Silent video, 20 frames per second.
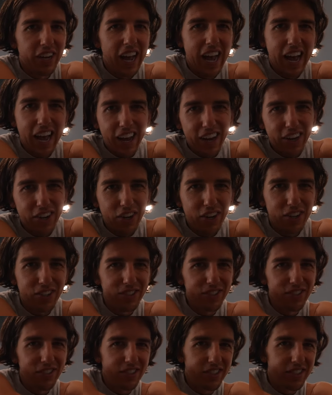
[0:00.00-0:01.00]

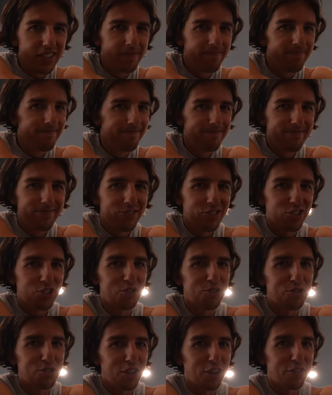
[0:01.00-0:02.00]
air-conned,
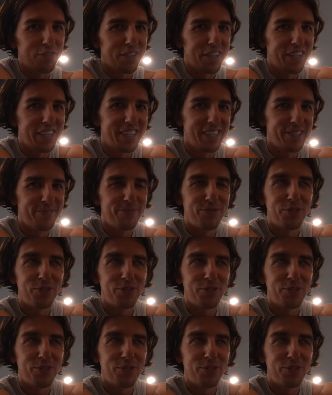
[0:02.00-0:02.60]
too soft in here.